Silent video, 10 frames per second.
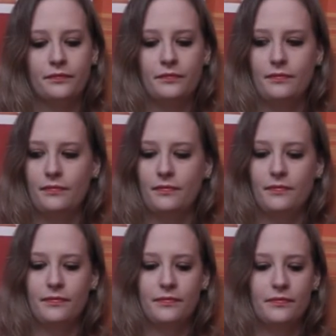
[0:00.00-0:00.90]

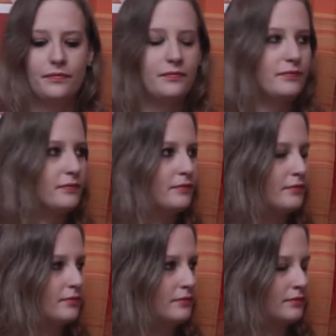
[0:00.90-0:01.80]

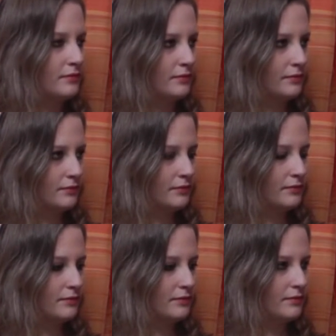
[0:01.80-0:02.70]

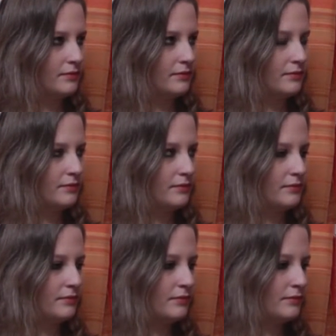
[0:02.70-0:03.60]

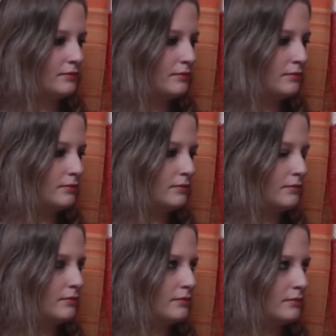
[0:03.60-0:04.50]

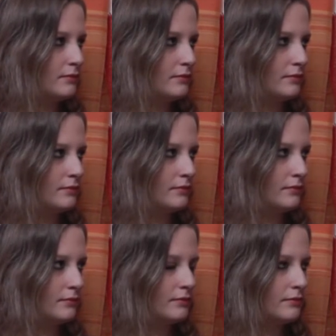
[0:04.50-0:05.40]

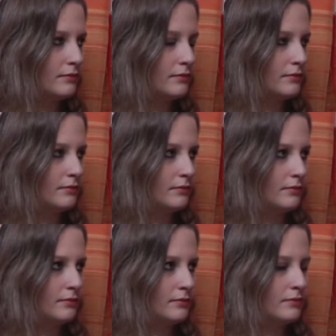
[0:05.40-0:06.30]

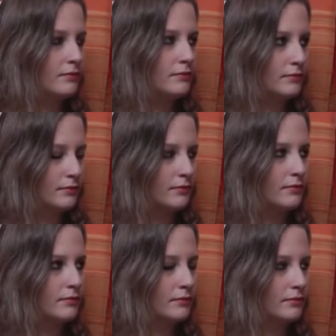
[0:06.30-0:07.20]

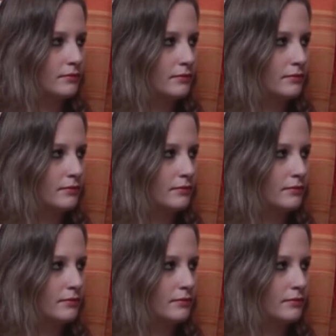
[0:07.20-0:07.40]
The person shown says nothing.